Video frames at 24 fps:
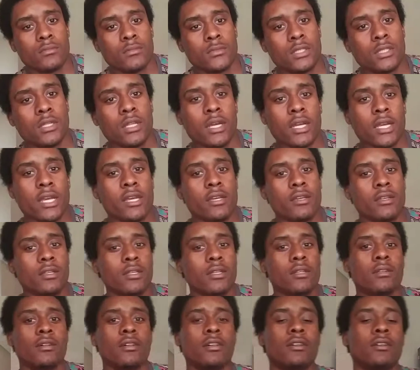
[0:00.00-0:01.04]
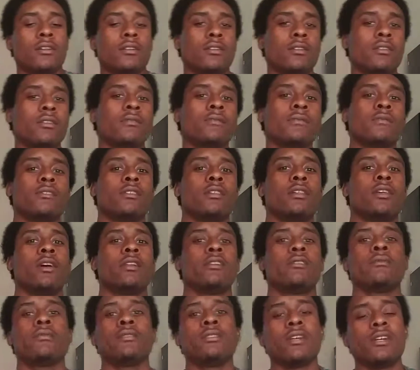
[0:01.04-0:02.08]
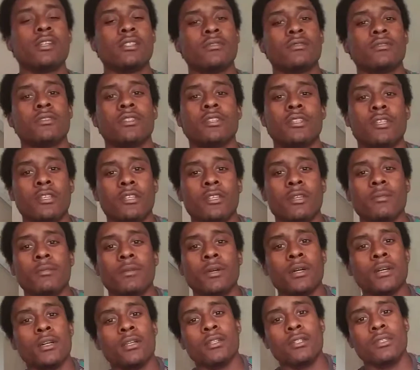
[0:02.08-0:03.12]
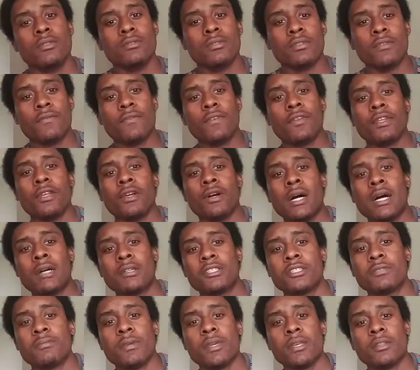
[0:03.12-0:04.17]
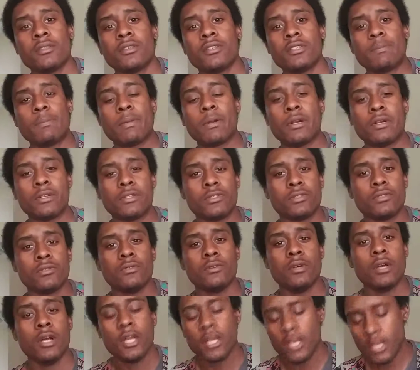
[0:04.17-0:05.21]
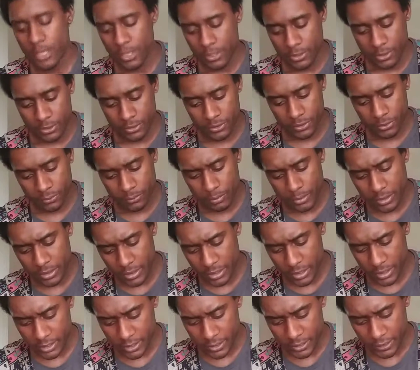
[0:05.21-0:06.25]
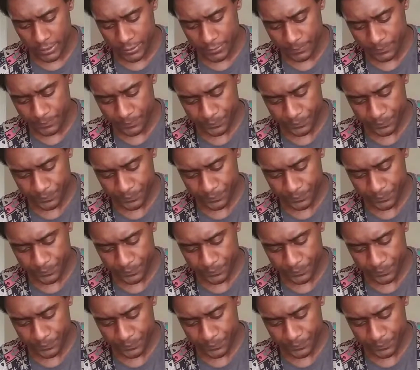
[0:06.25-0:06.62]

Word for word: so like I hit a, uh, didn't realize I was gonna end up uh, doing the video. I'll just make this part two. This will be uh,